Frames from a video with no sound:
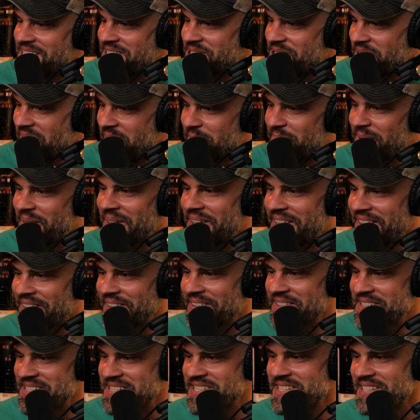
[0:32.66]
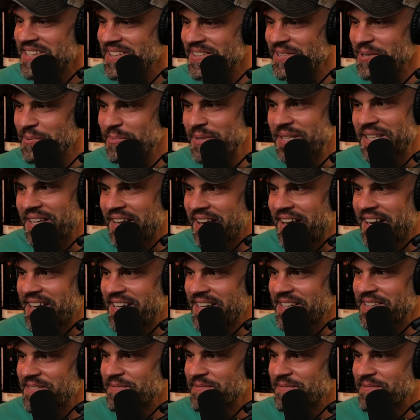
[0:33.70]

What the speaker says: dropper here is a little bit lacking.